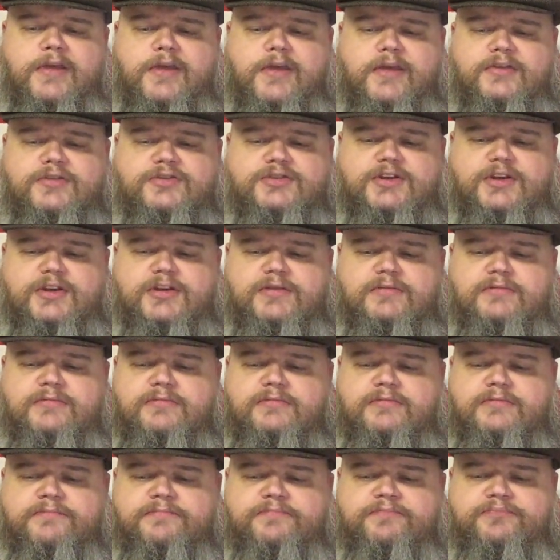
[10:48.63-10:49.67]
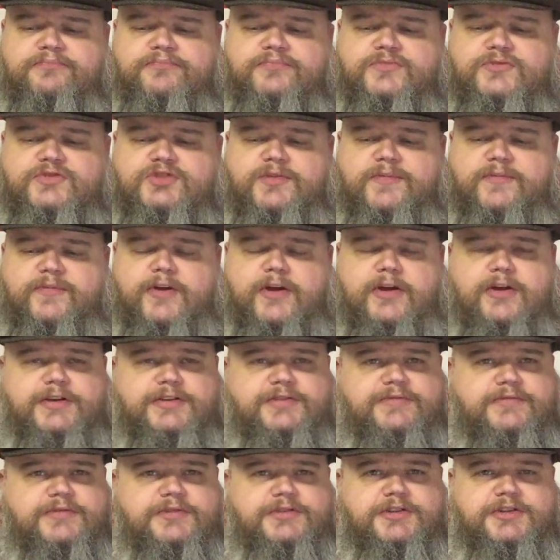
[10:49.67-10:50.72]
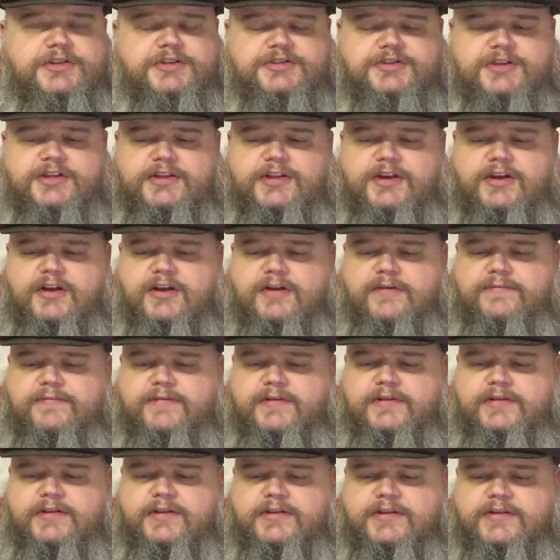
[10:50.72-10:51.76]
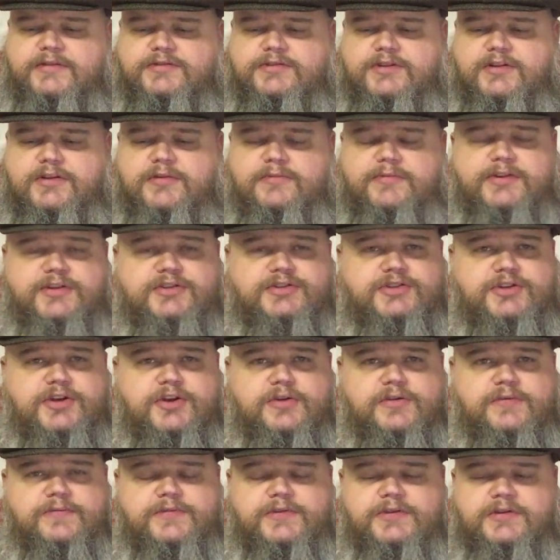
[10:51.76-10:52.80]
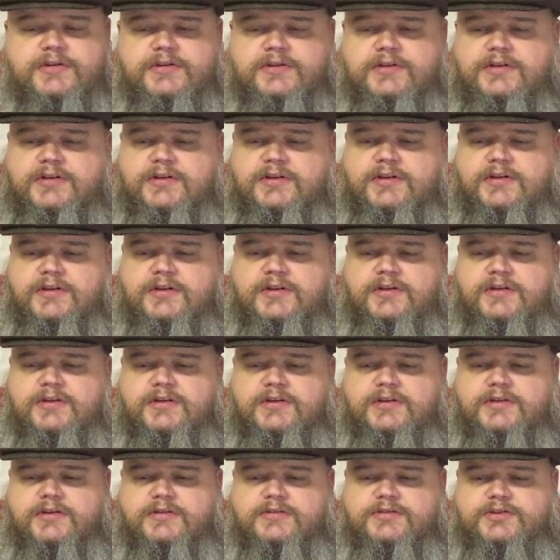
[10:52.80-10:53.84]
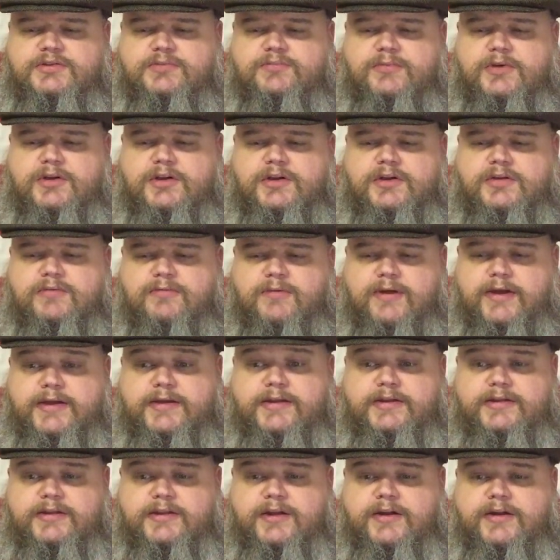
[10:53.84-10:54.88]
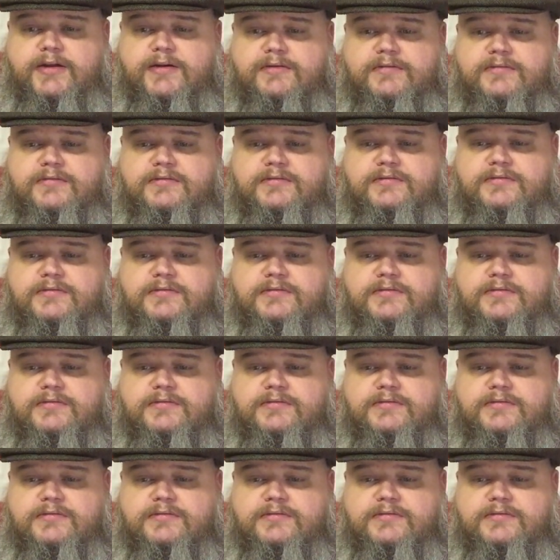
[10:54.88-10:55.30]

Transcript: There's some various Virginias in there. I feel like there's a little bit of stoved. There's some red in there.